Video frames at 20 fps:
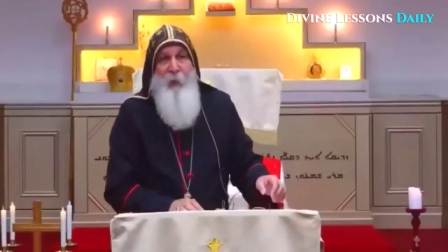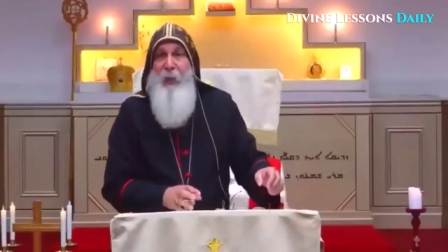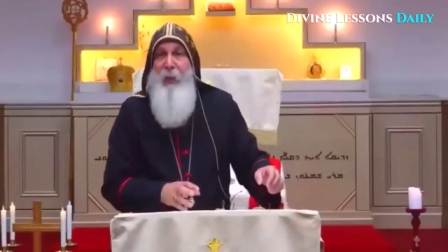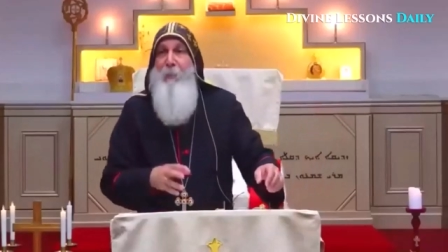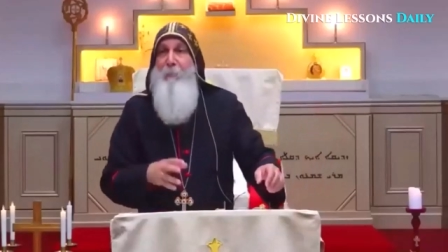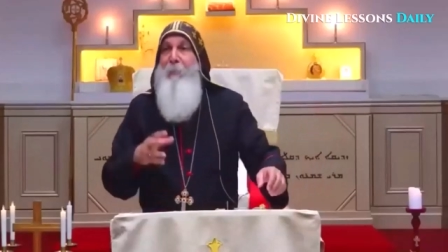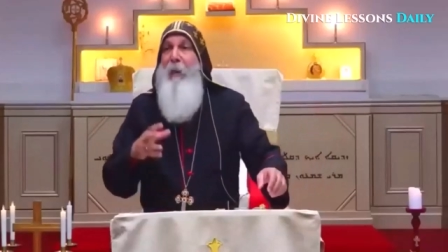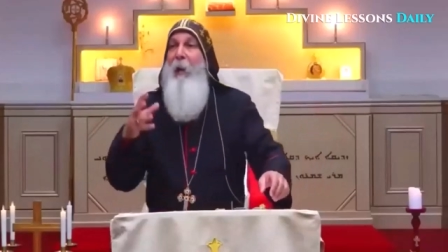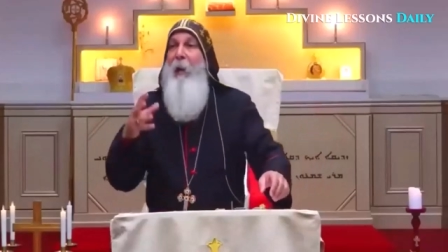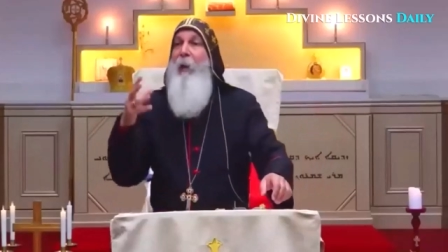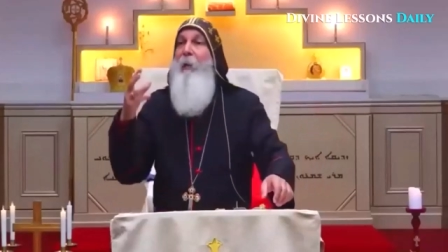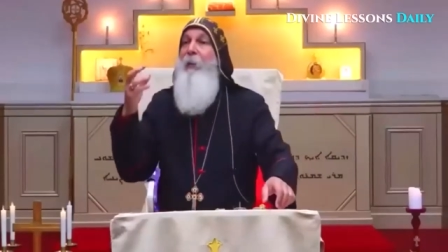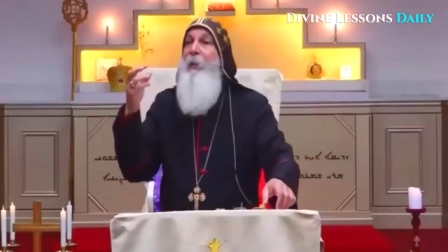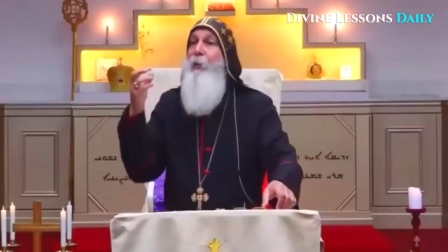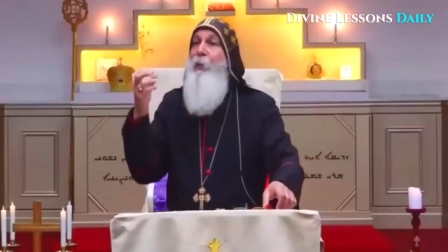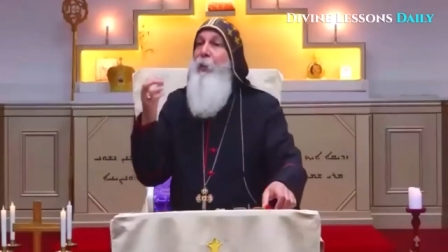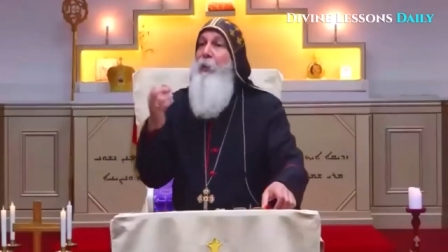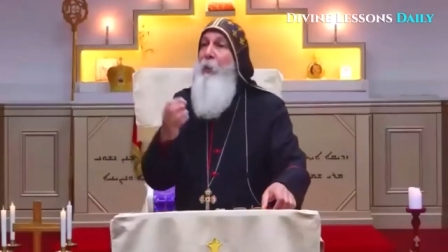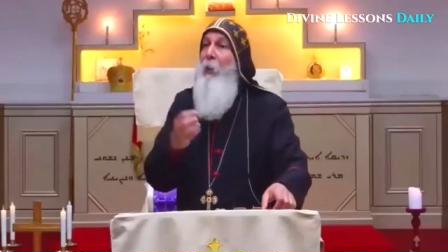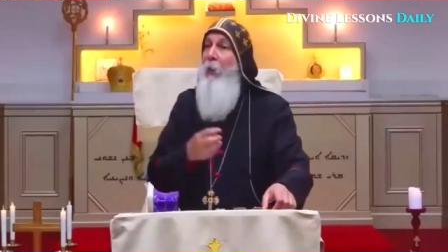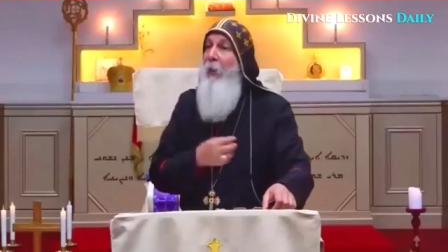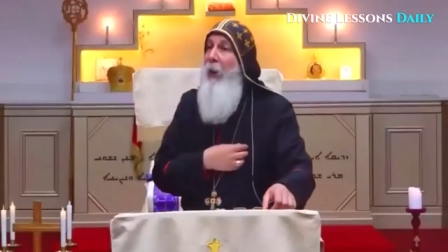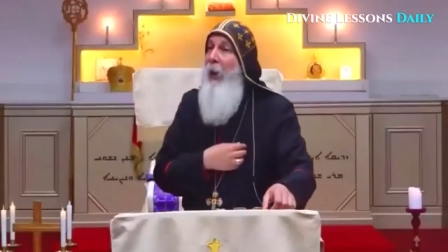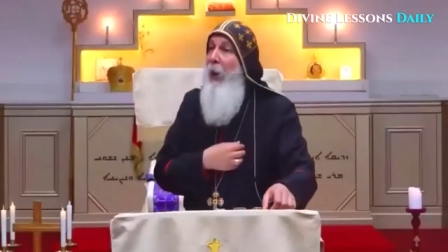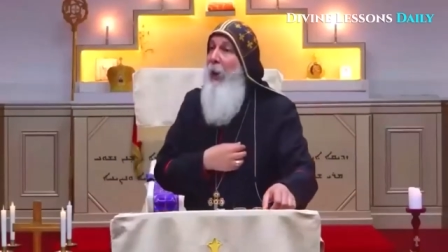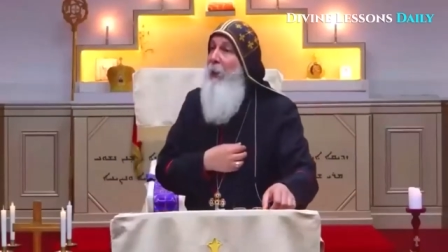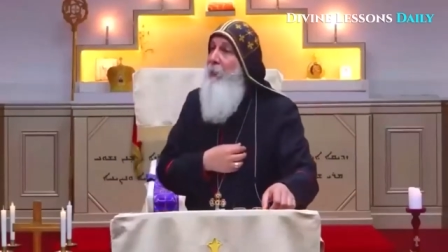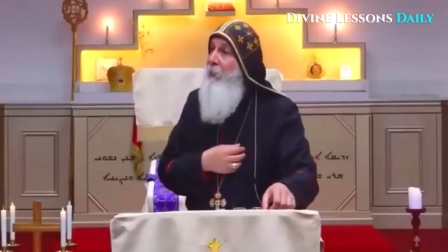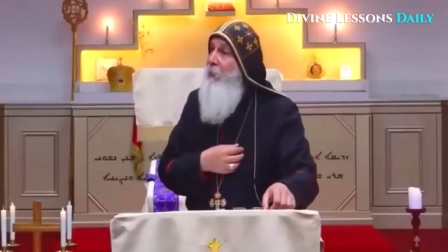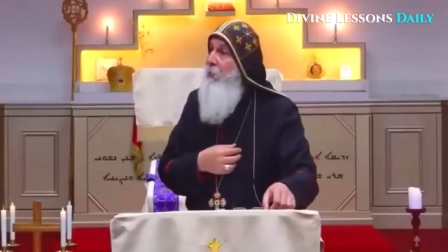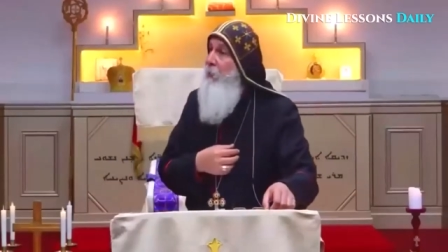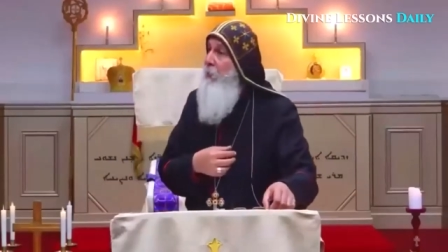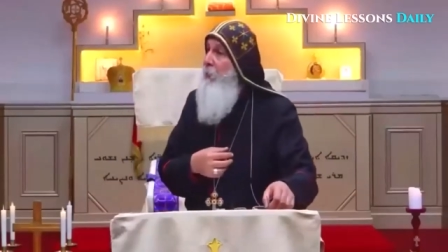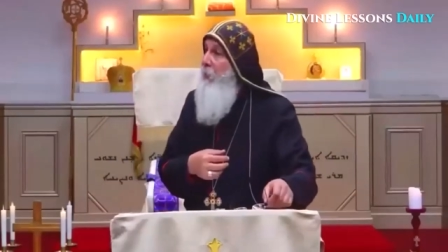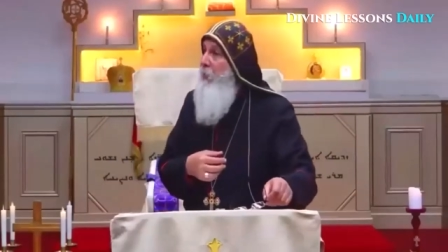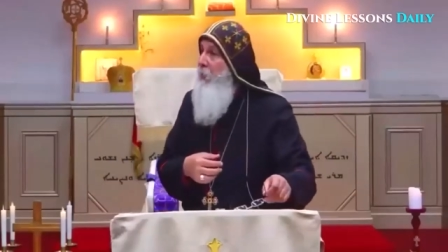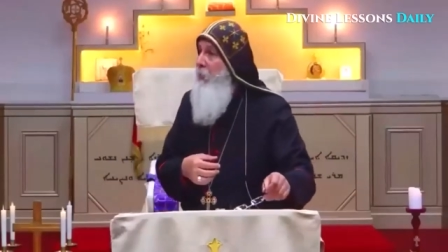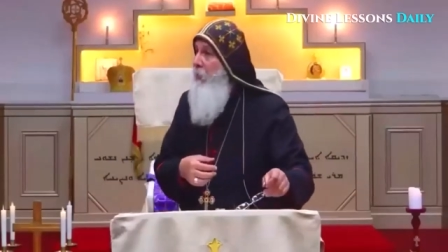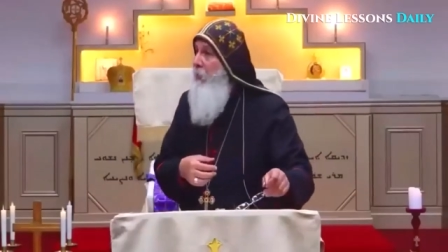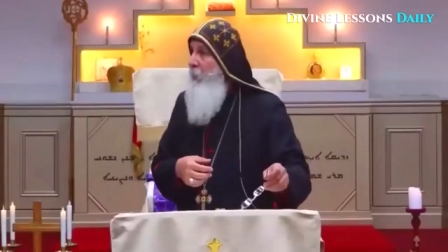sing melodies in your heart
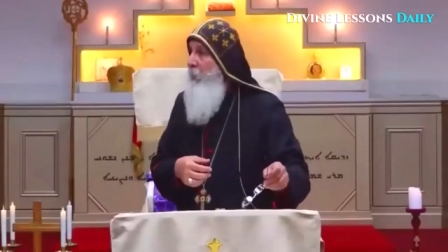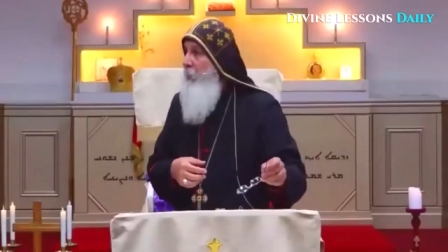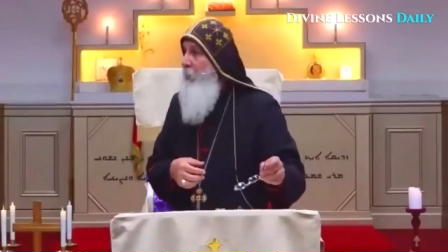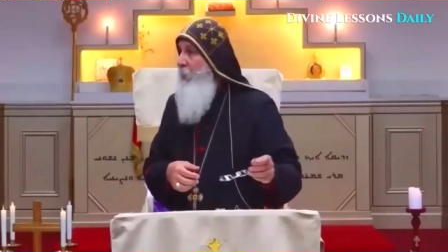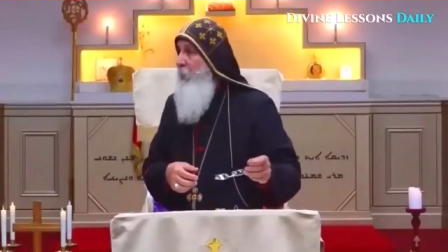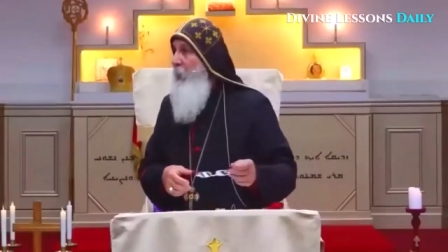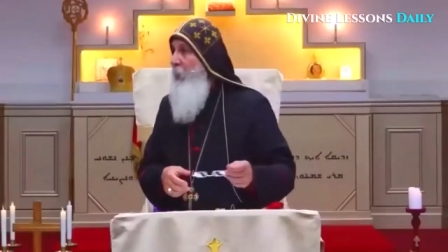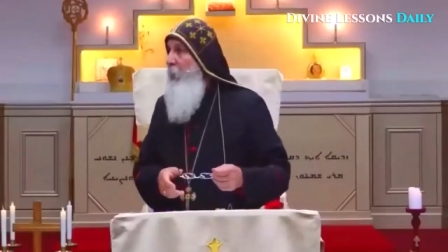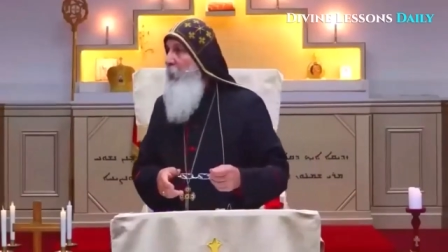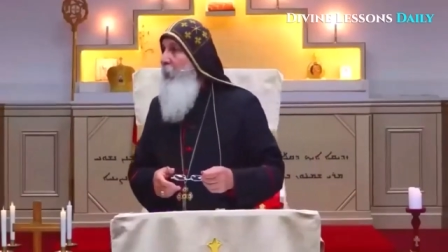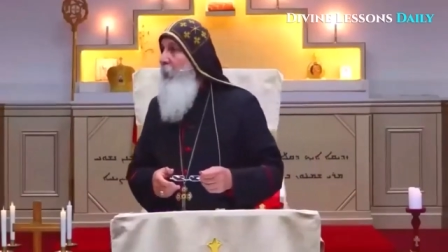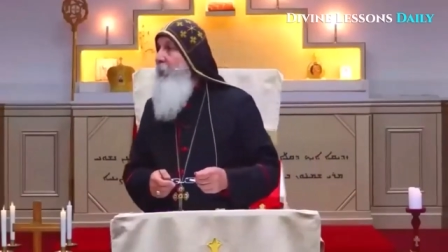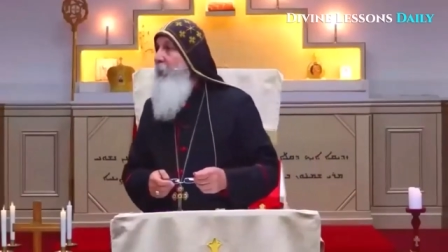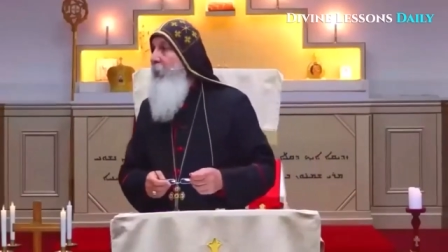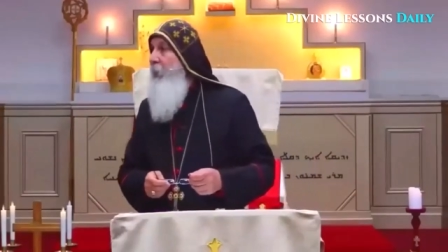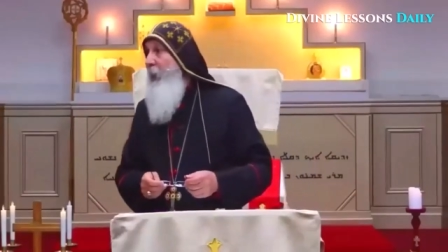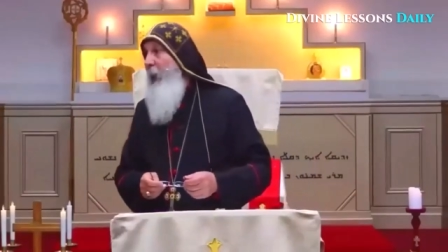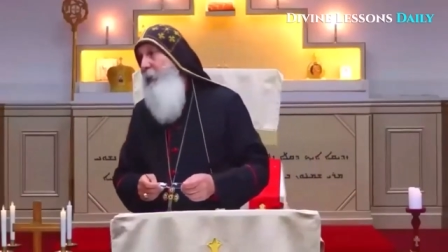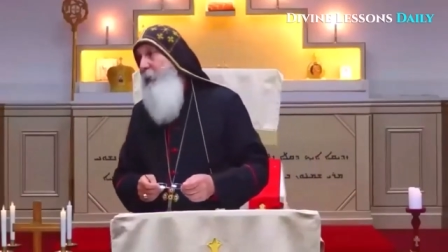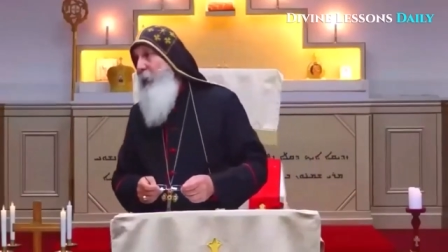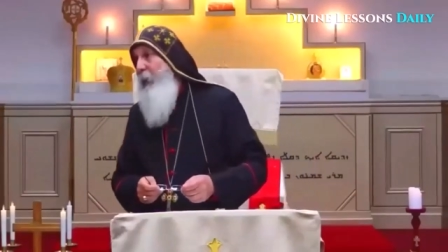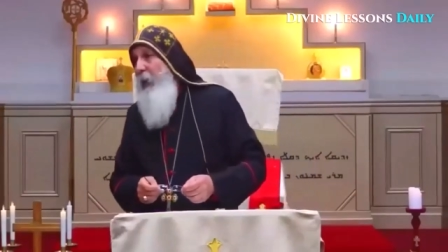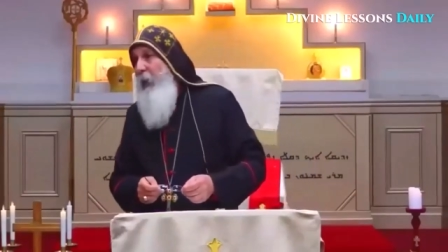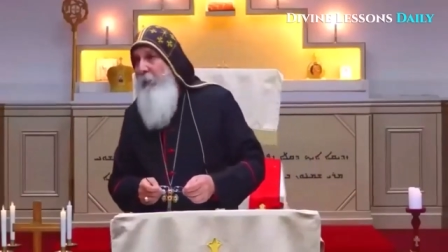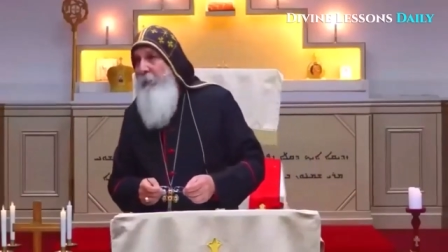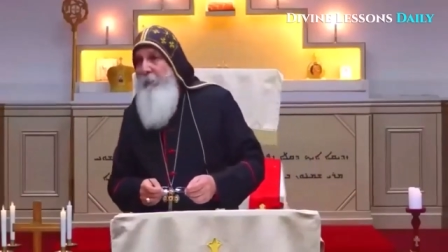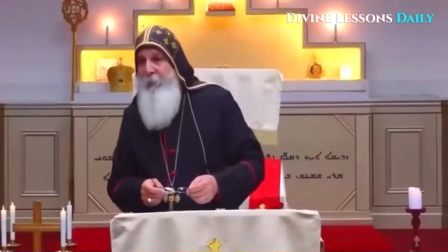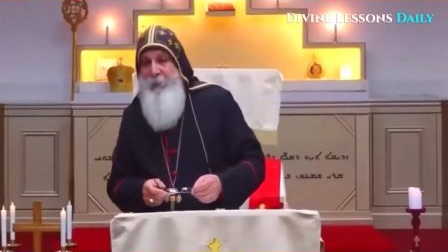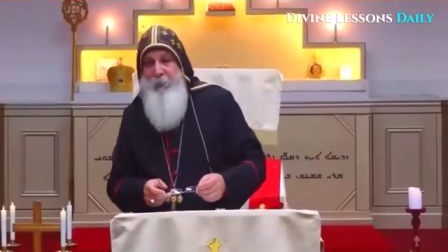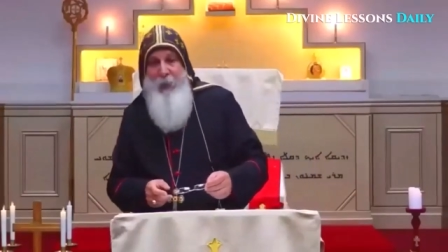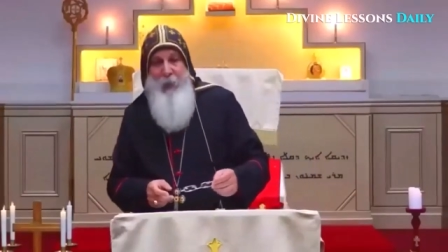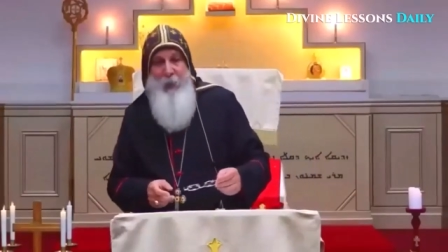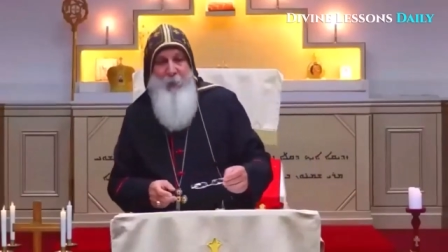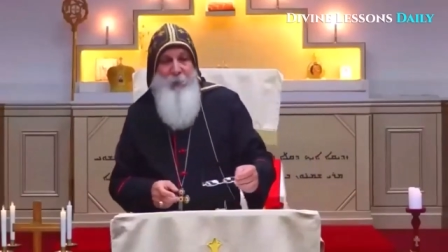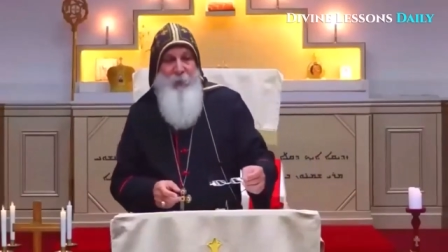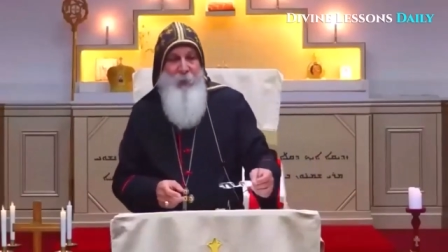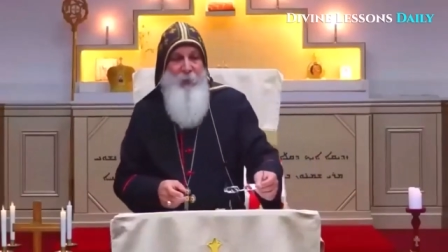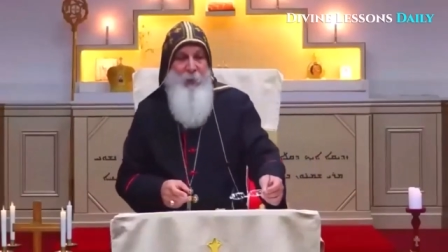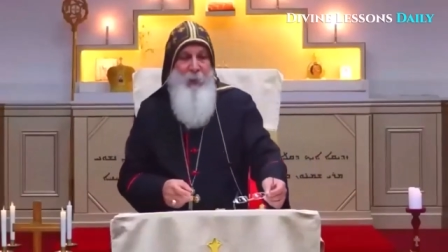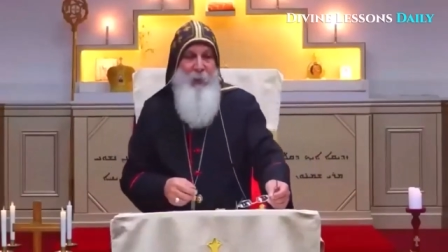to the Lord. That's the life of
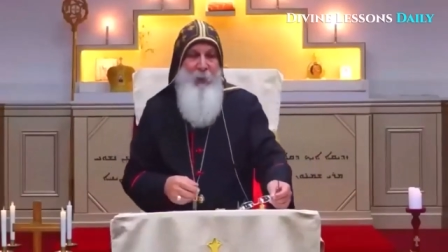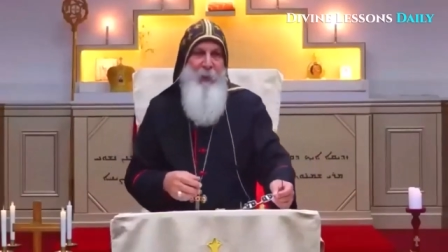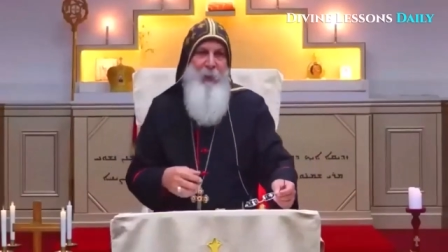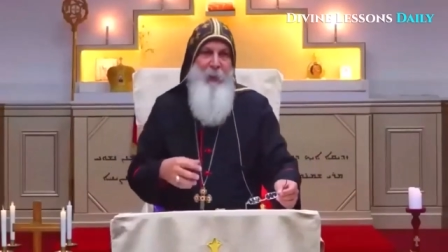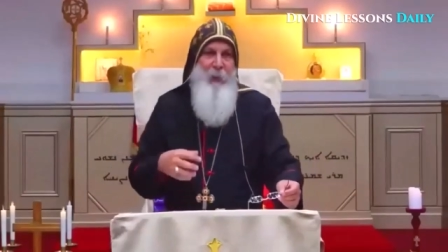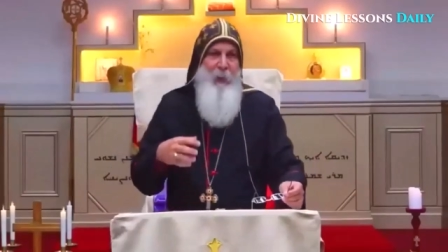sanctity.